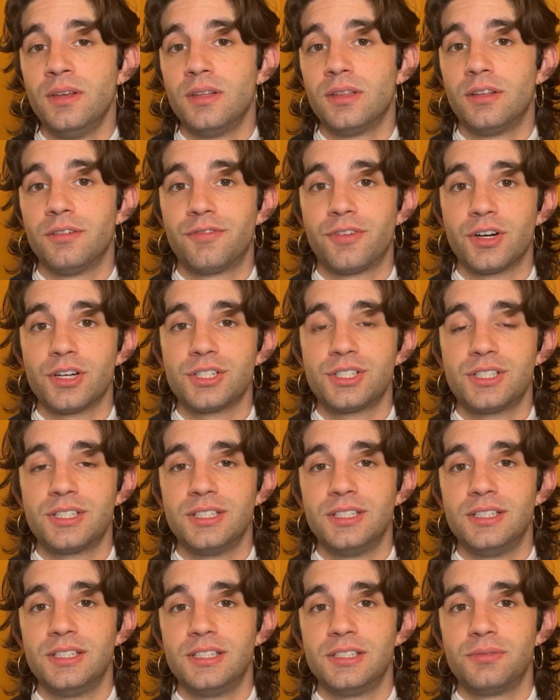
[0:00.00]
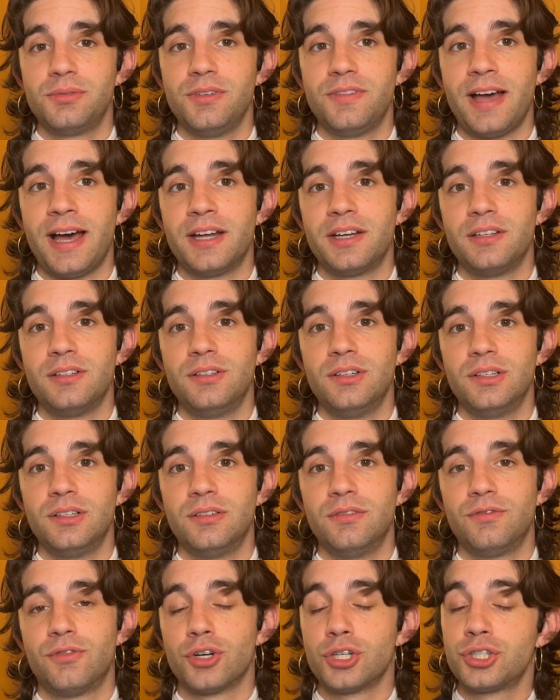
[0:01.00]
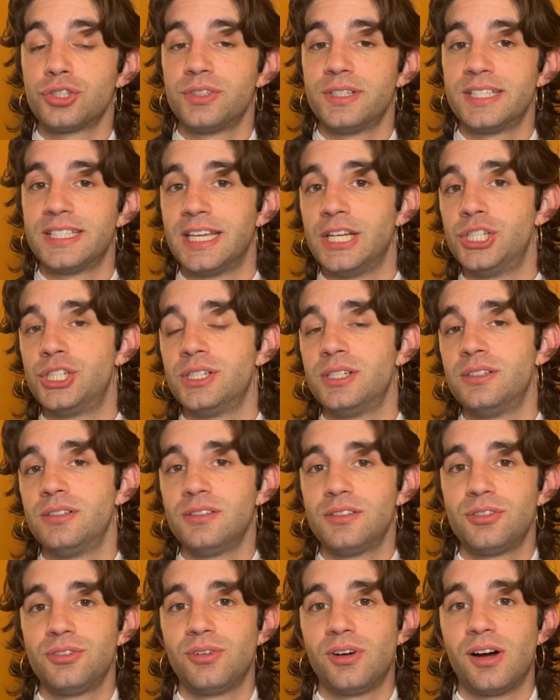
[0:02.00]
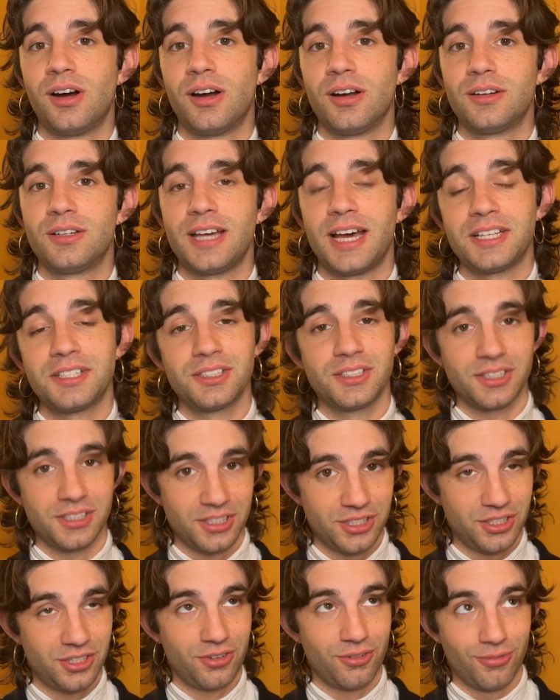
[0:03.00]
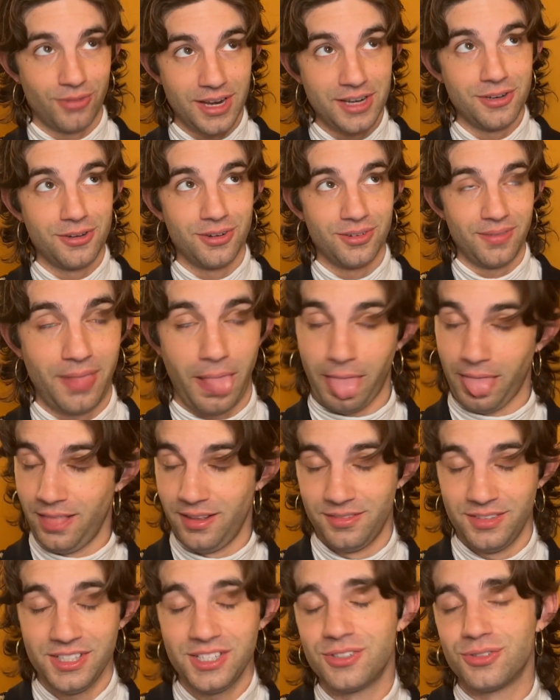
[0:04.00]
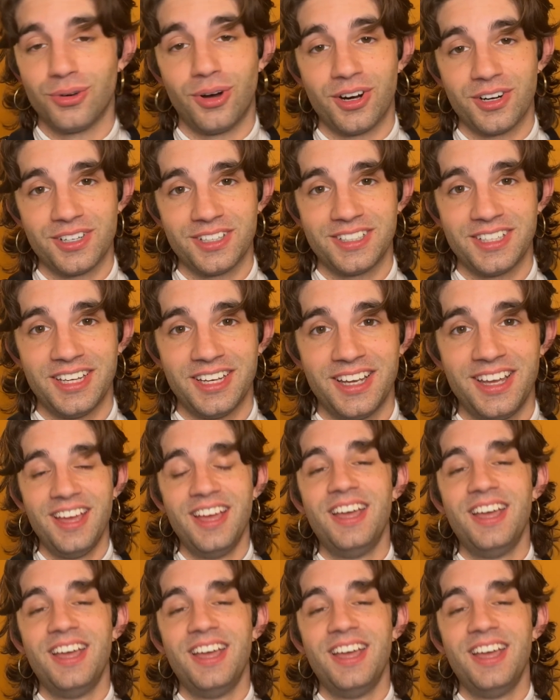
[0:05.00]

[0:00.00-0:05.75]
The first is we've added virtualization to our task list render. This is so hard to say.